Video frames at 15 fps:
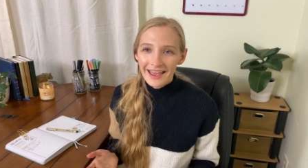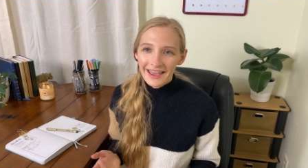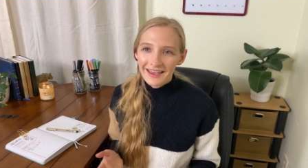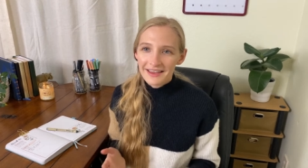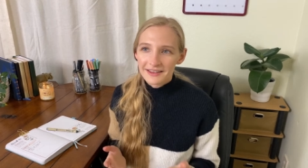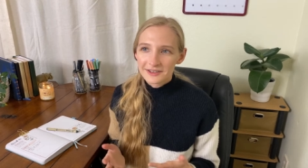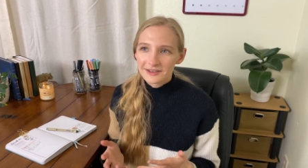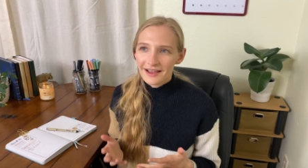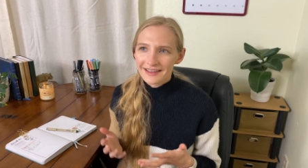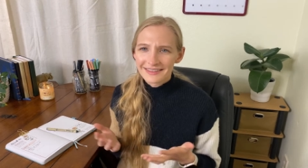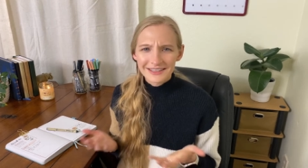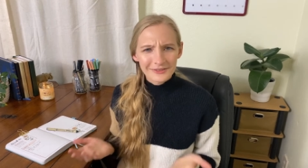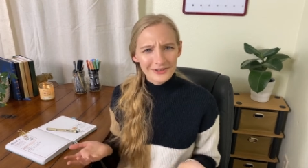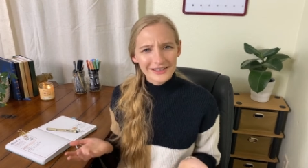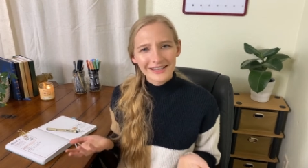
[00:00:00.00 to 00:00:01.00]
And I
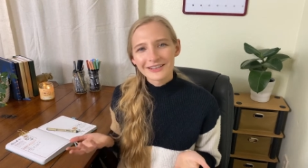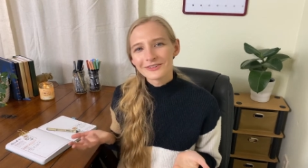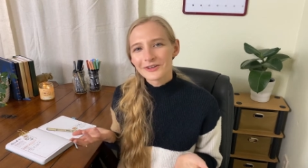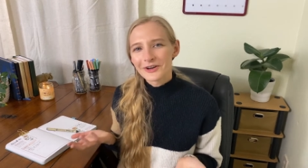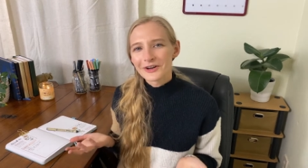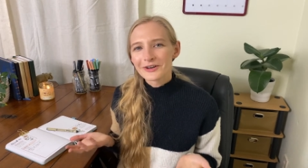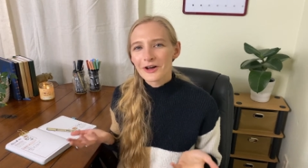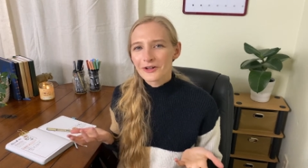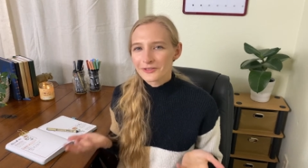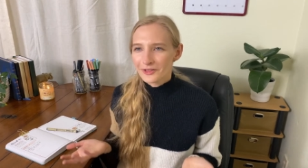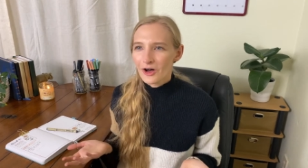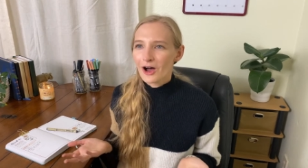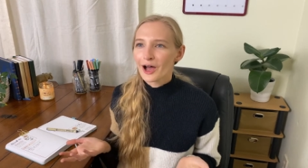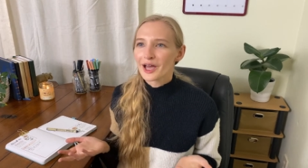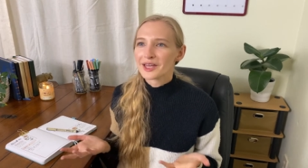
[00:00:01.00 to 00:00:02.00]
think we can learn a
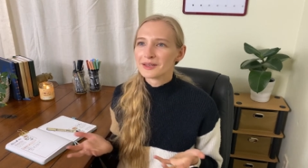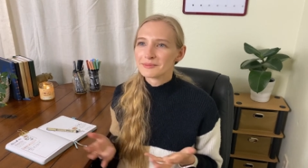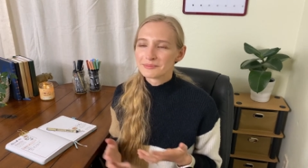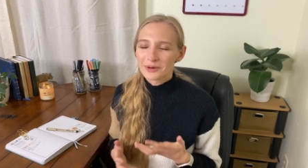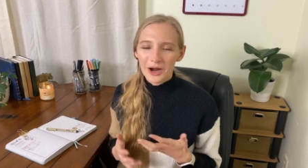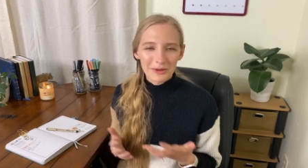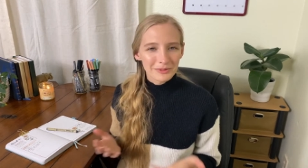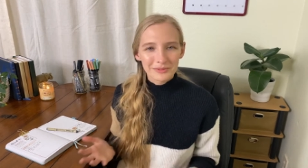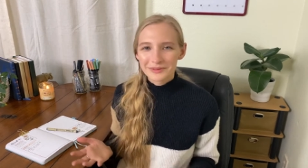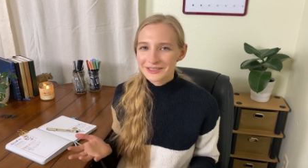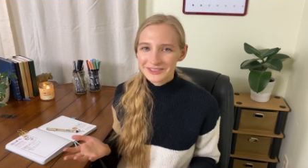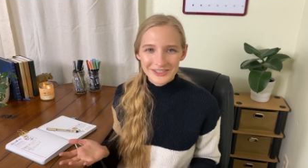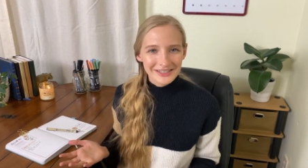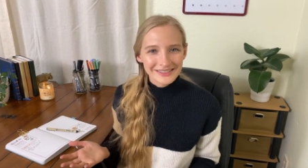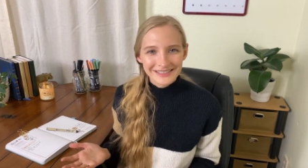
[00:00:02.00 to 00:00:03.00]
lot,
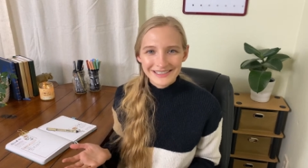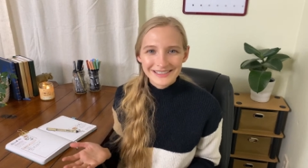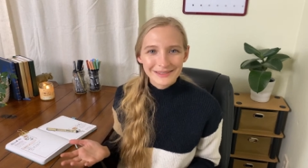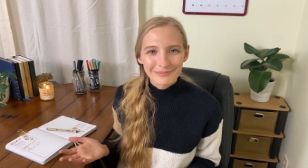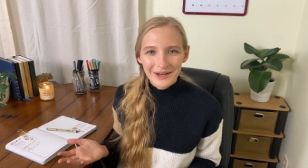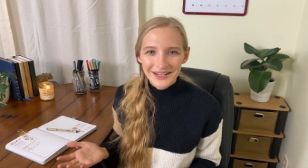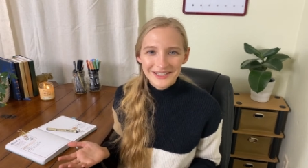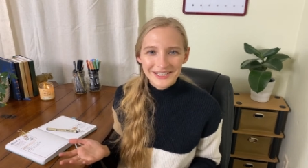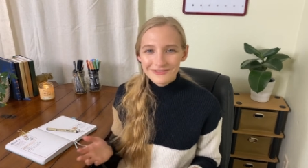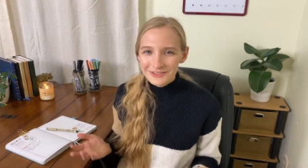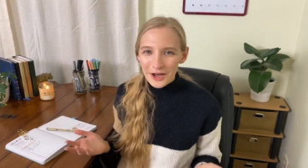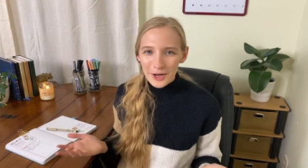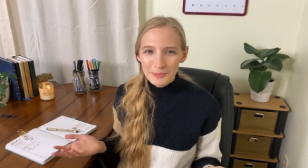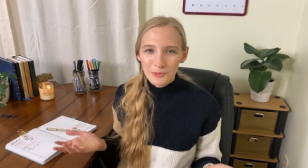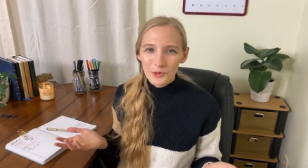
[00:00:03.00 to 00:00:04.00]
probably just as much, if
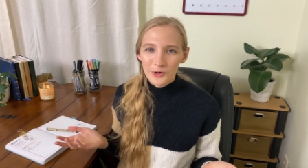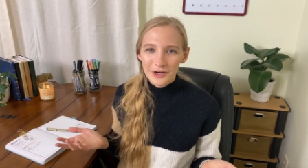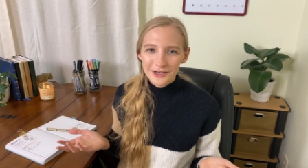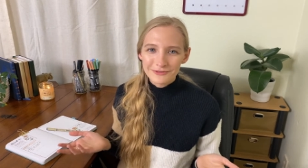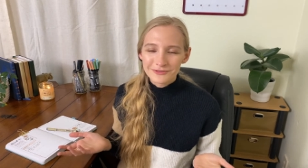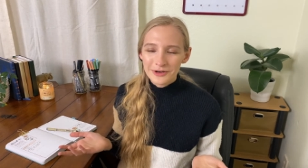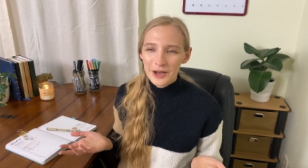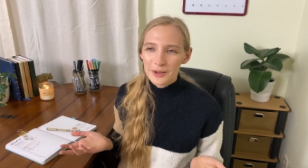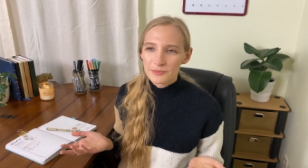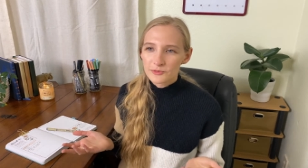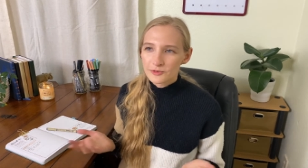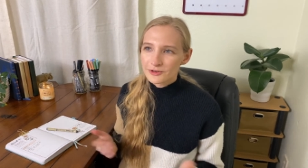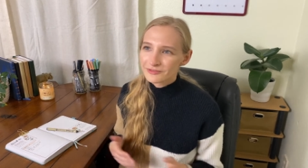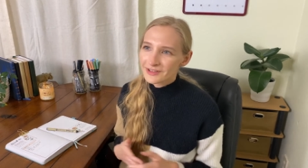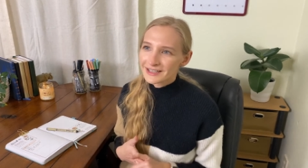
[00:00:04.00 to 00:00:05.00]
not more, from
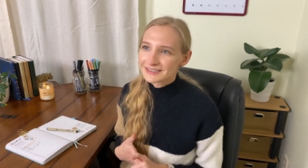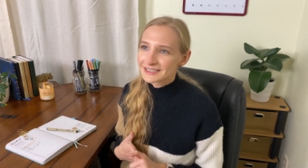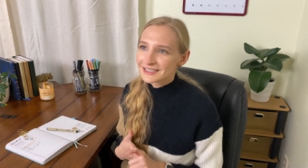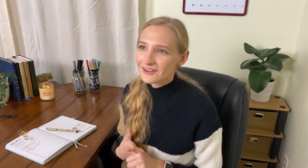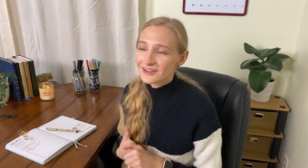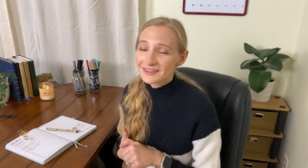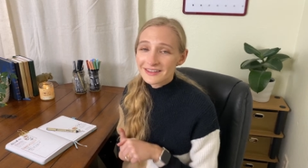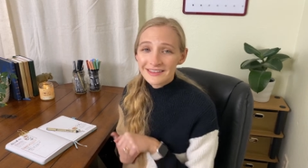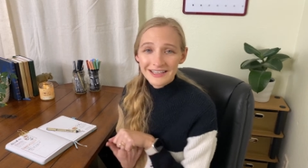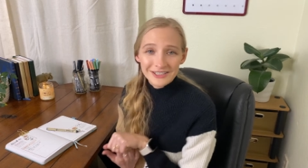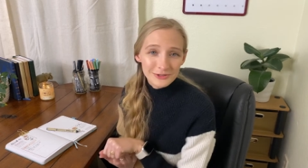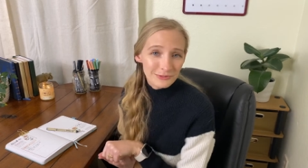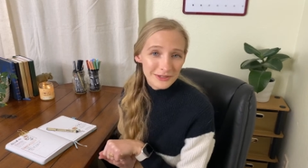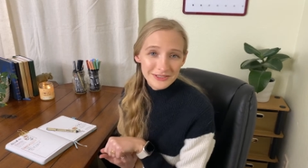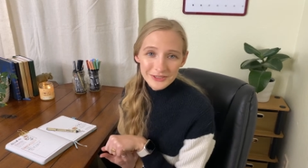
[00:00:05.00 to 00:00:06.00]
reflecting on the
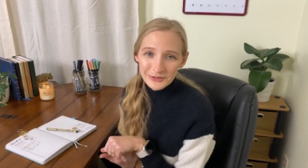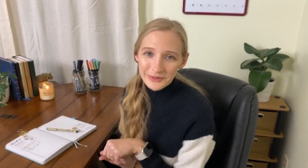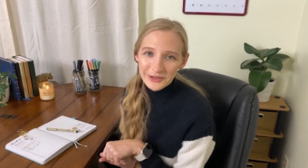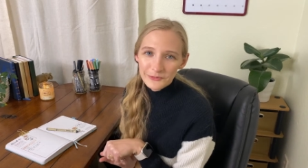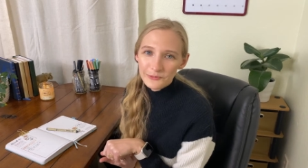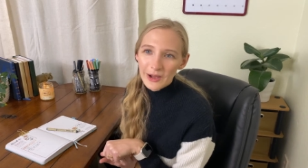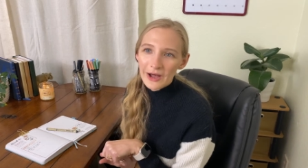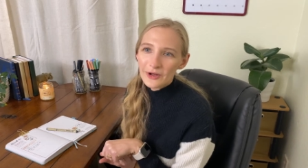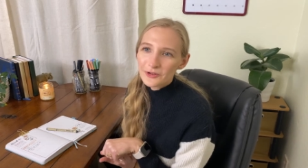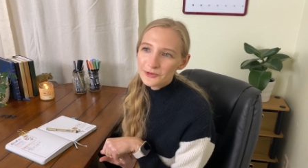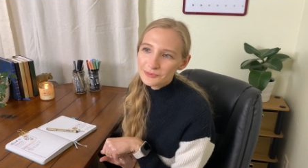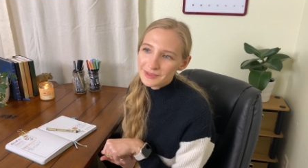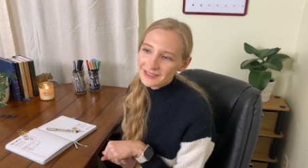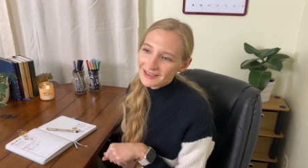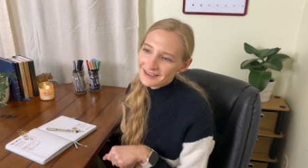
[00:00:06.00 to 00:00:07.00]
things we're doing
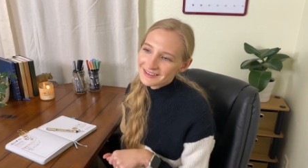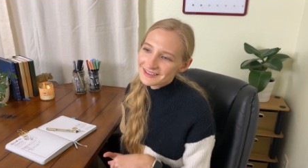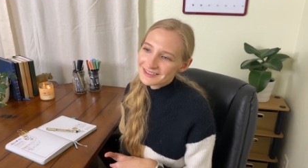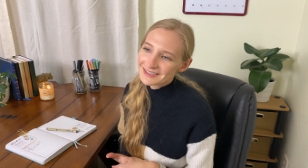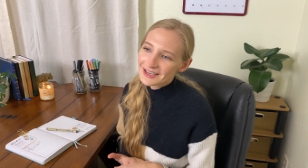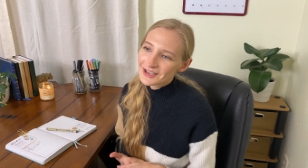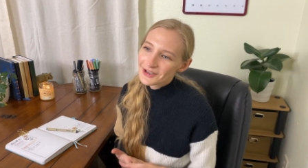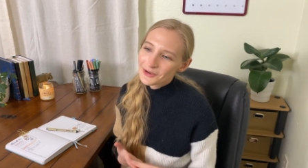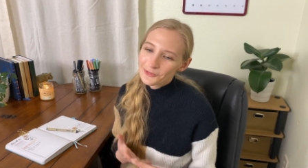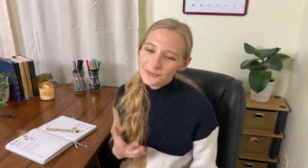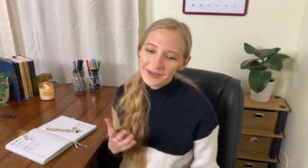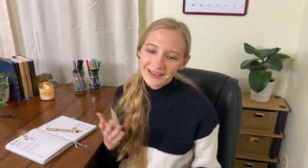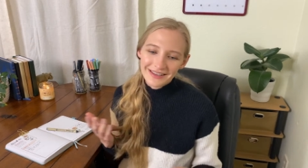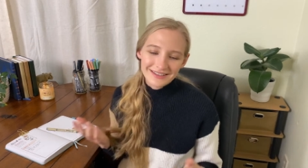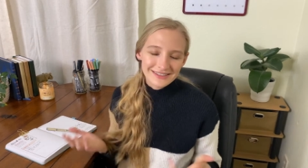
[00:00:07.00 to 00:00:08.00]
well, because
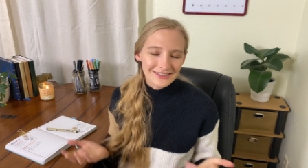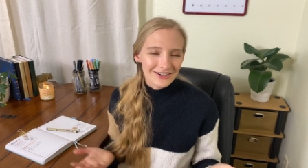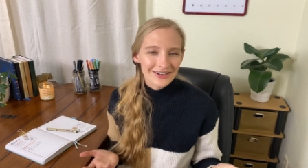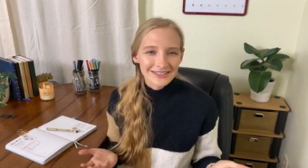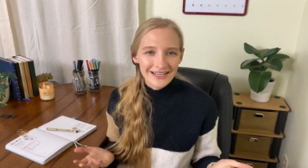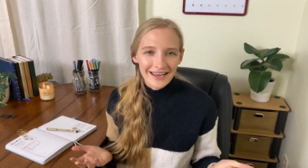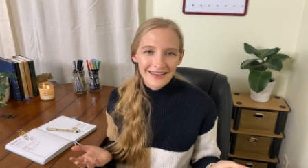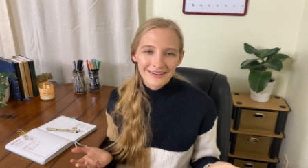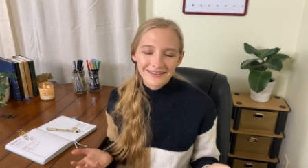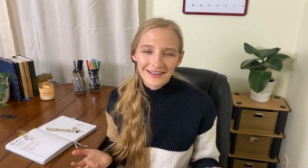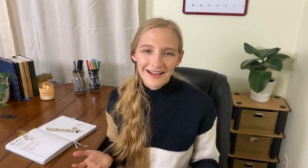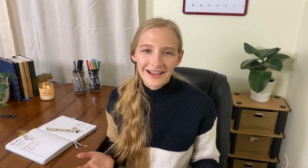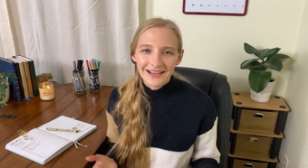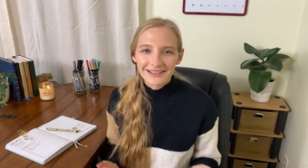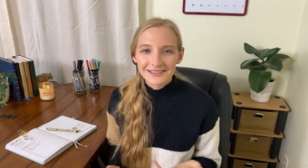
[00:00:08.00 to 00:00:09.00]
we can start to
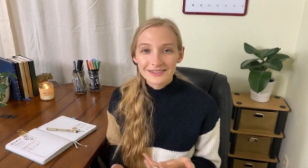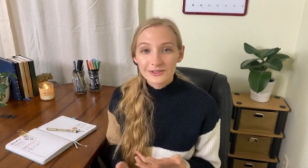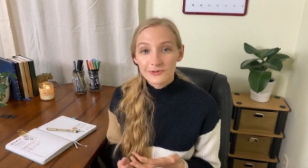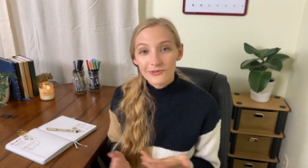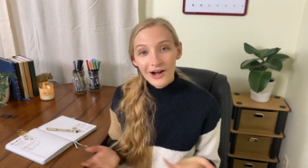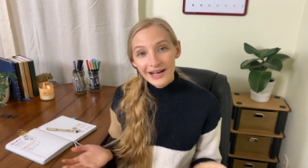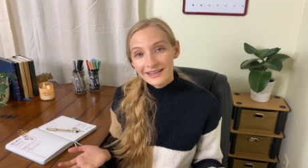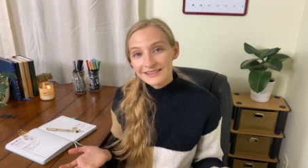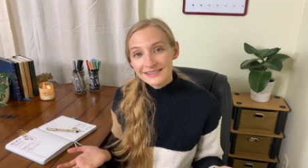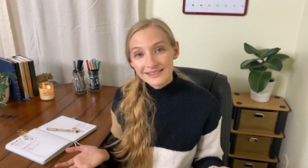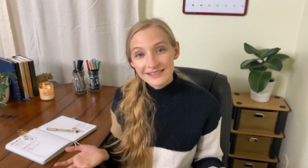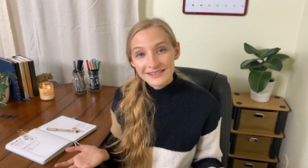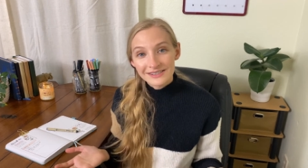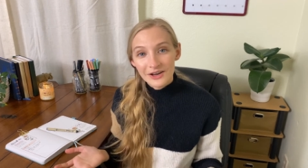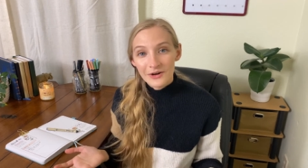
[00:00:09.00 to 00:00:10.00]
analyze, why is
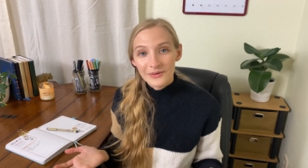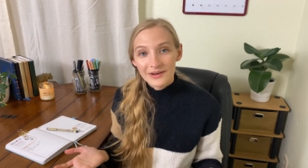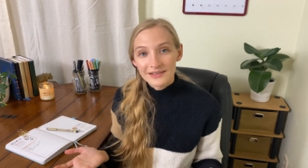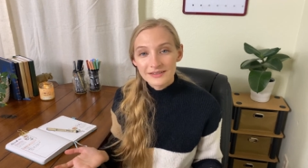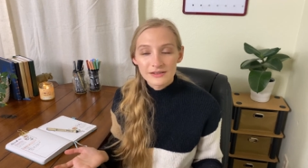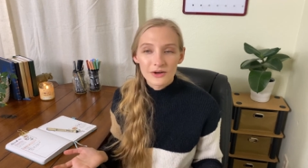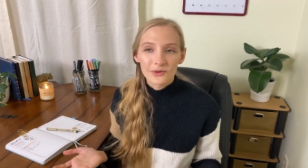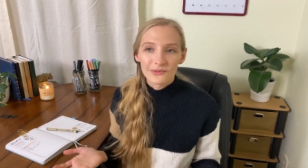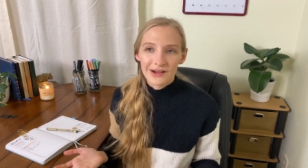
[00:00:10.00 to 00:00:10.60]
this going so